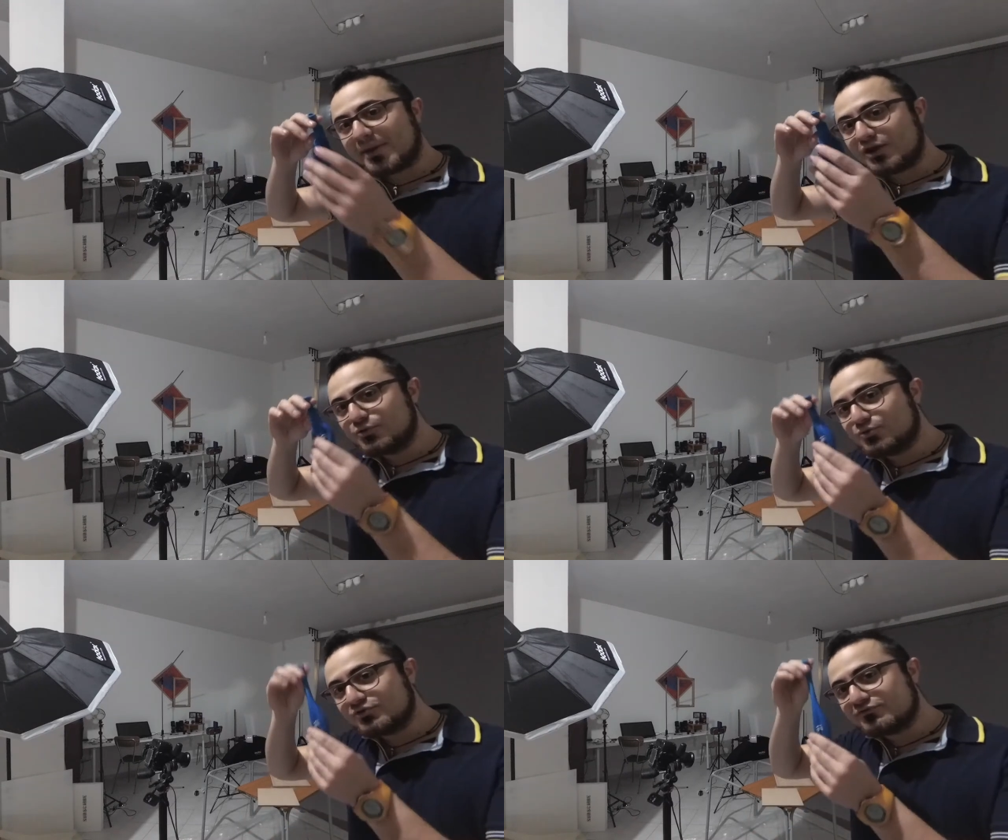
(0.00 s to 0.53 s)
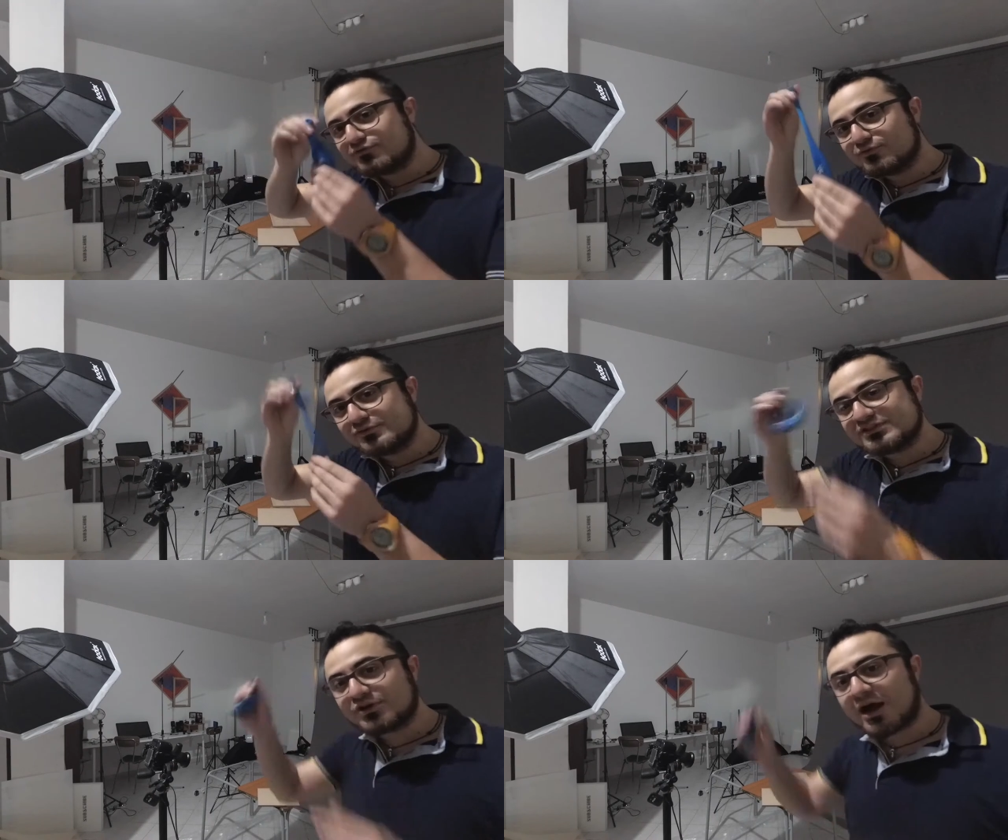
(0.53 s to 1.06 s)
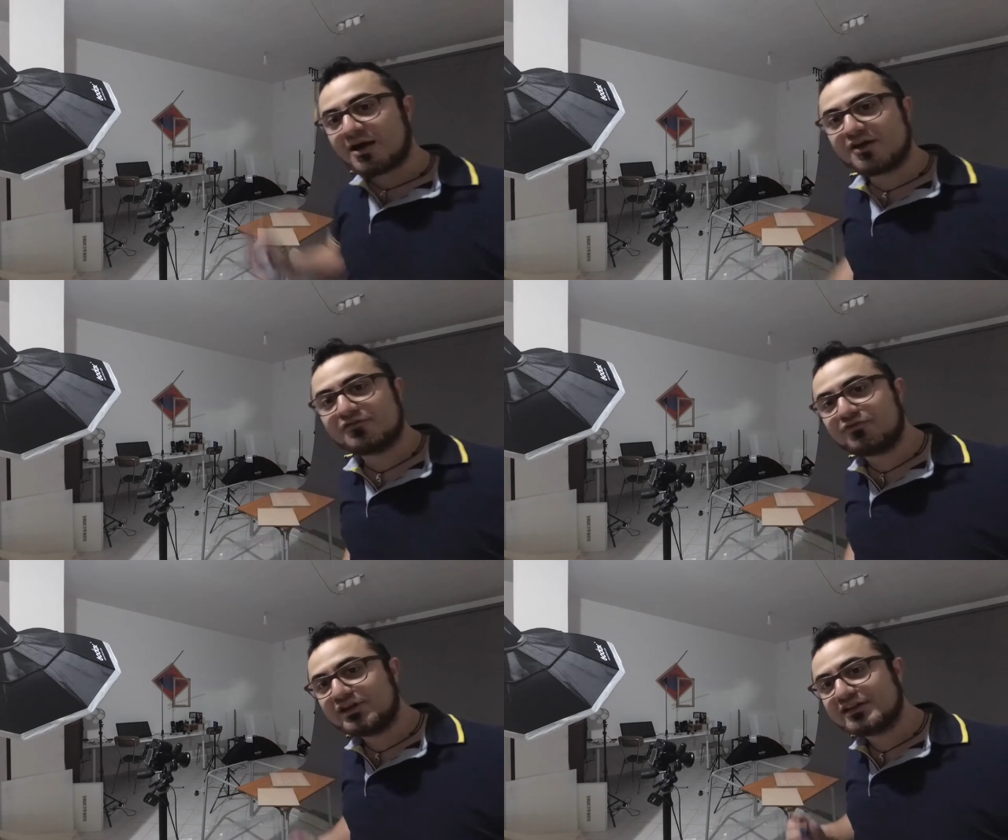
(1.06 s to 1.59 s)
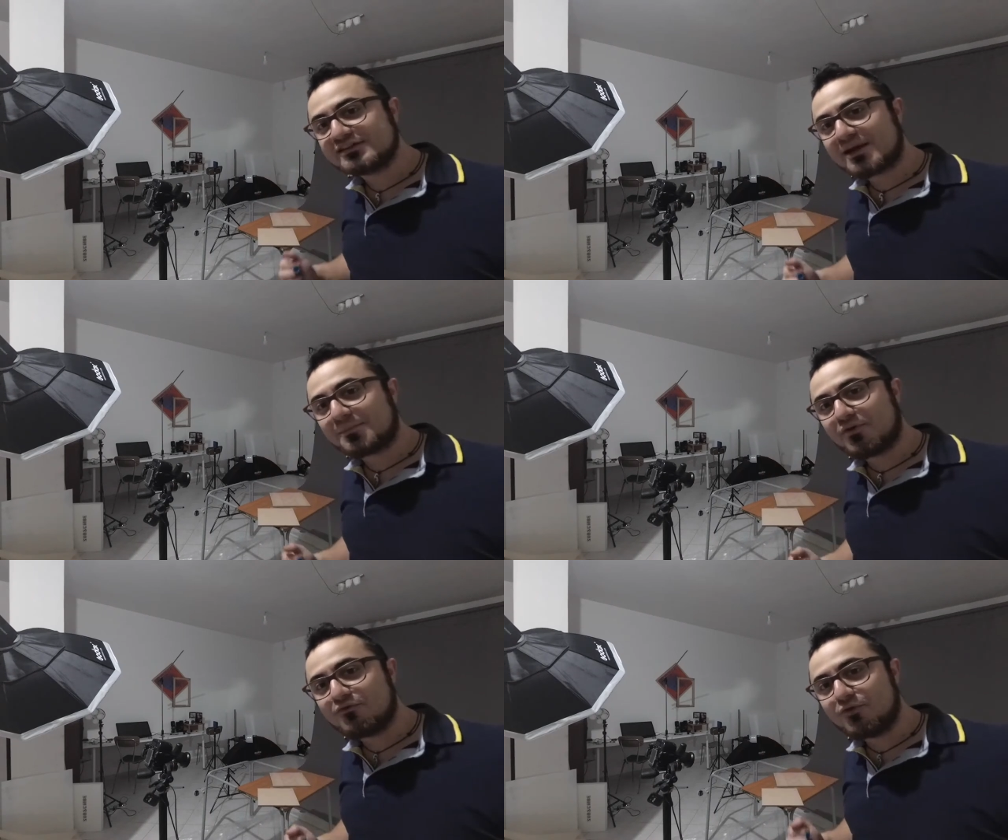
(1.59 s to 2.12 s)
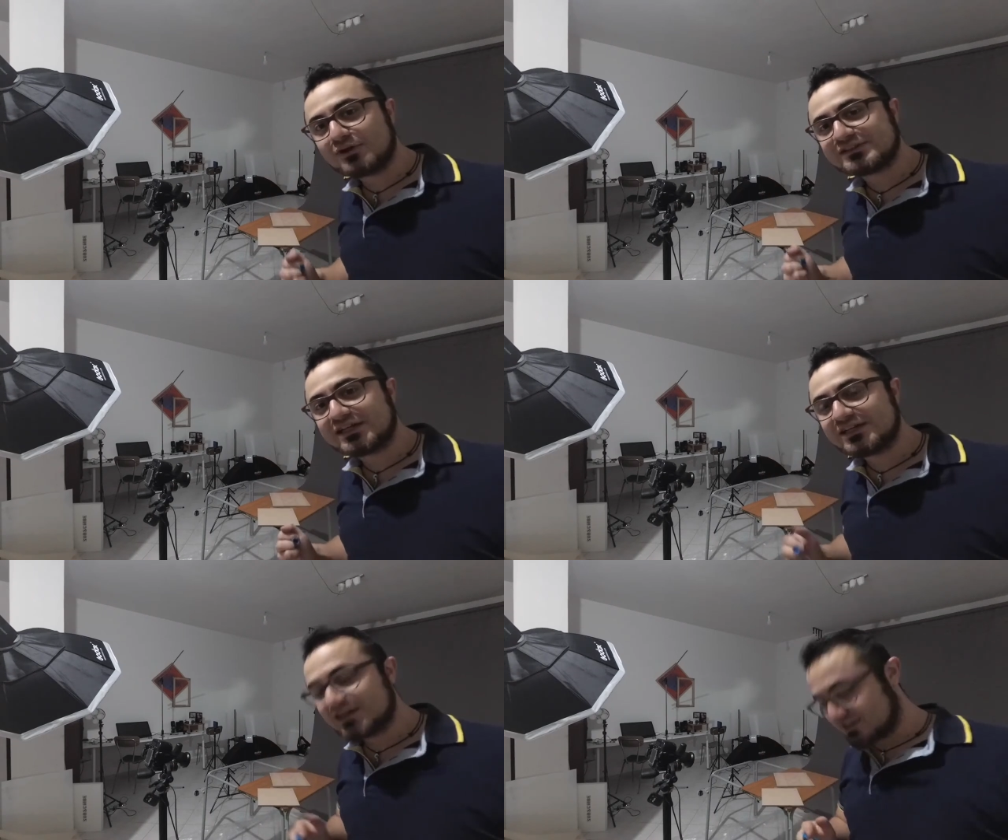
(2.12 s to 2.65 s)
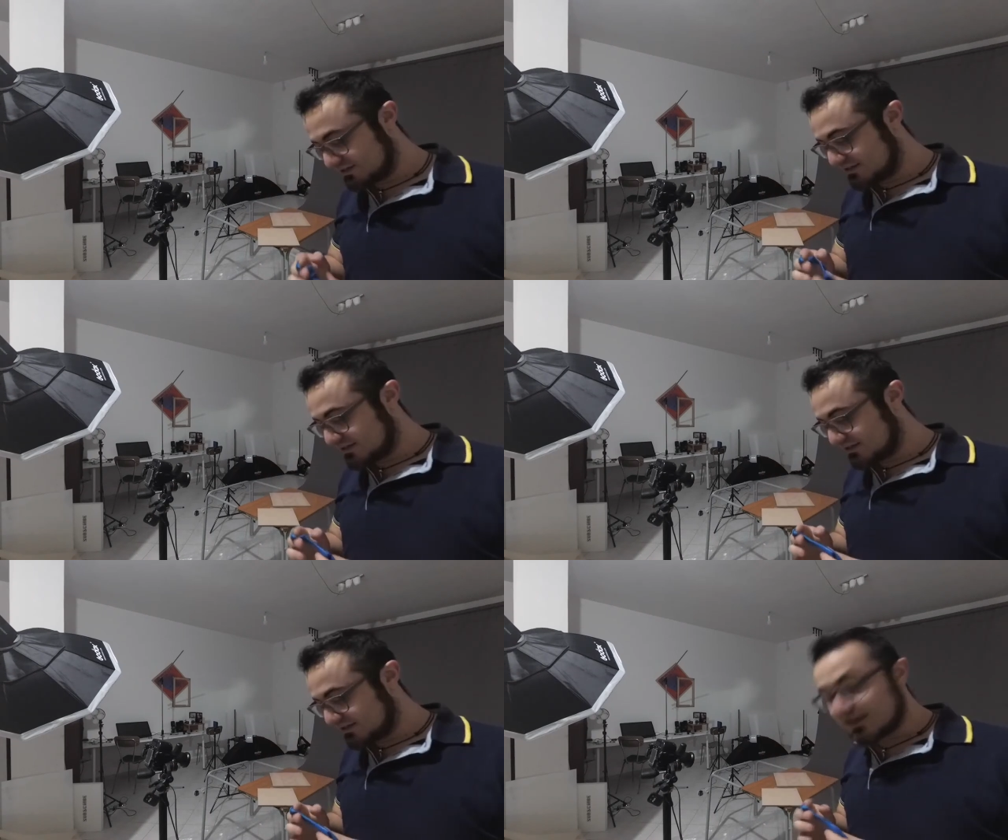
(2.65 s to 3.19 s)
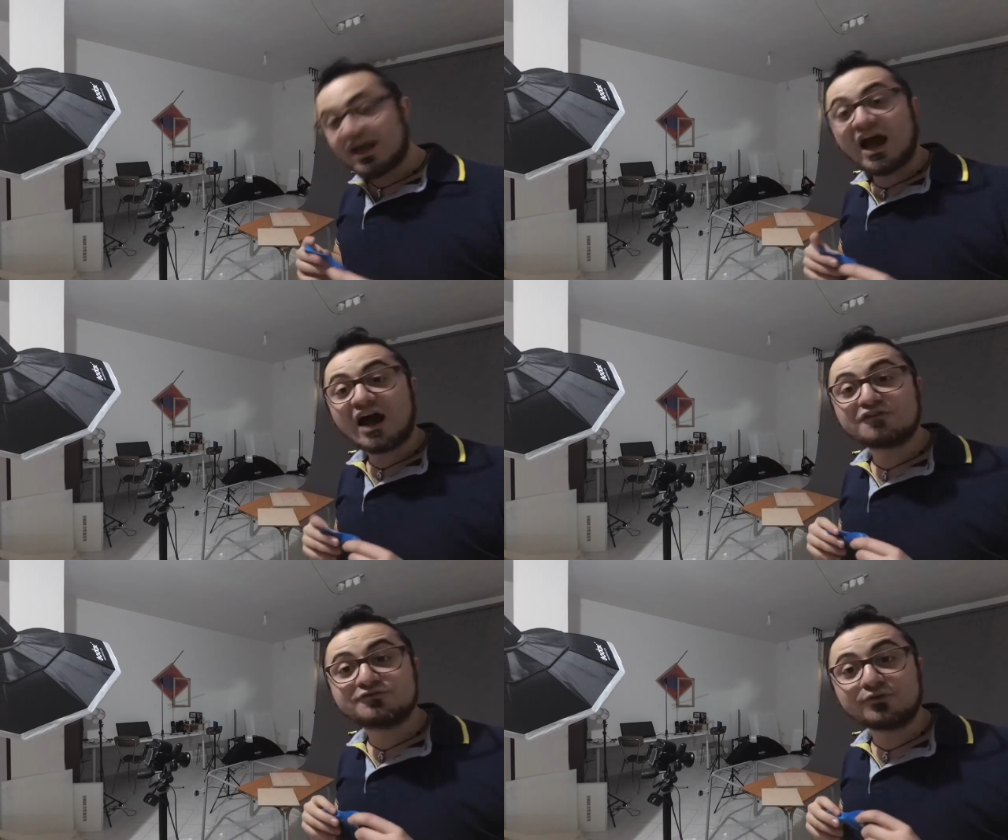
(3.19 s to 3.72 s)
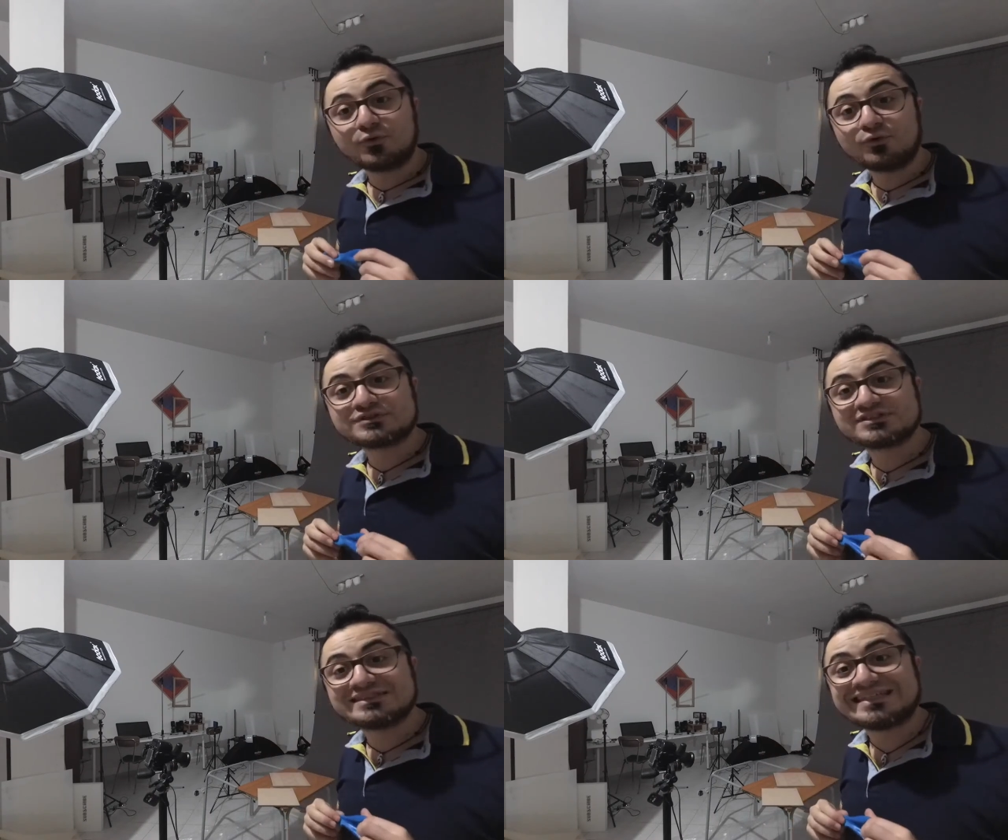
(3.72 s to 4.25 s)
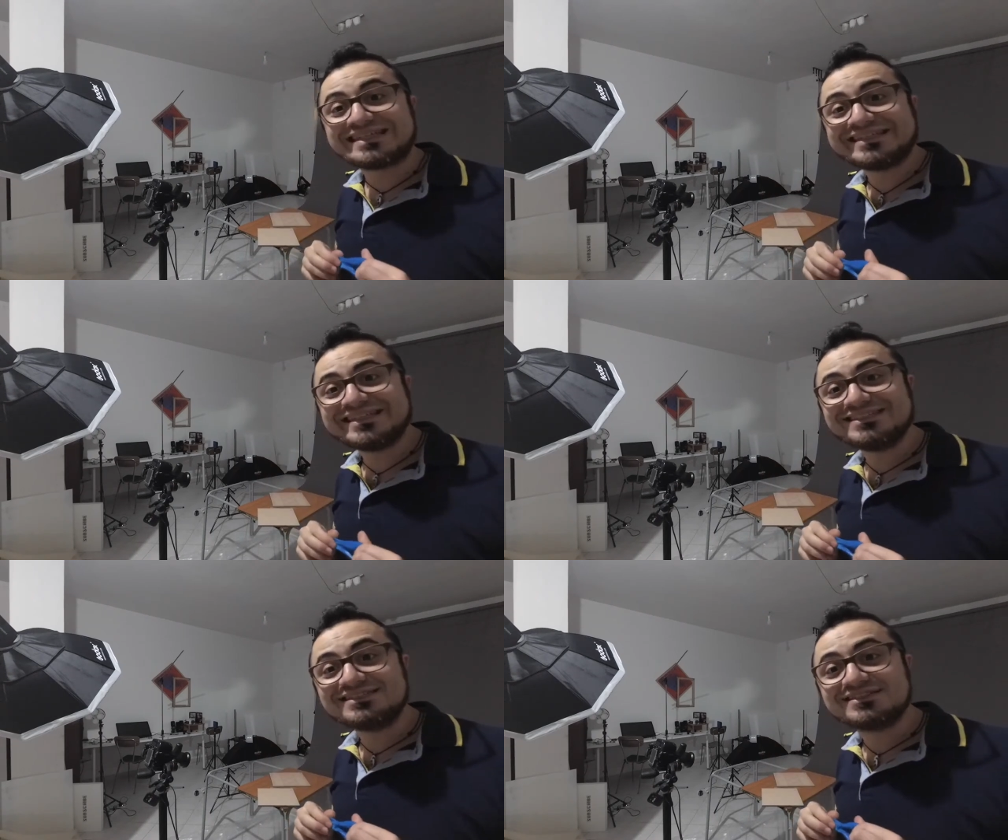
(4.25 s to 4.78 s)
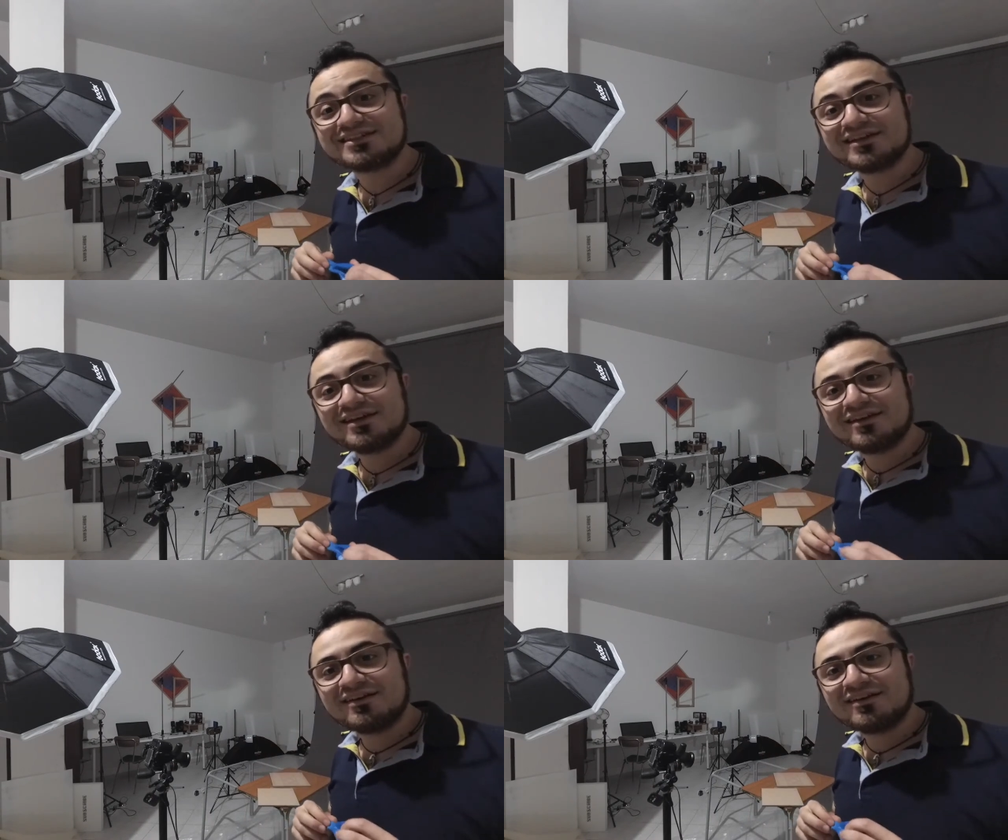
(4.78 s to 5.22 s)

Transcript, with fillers: balloon filled up of water affords the heat.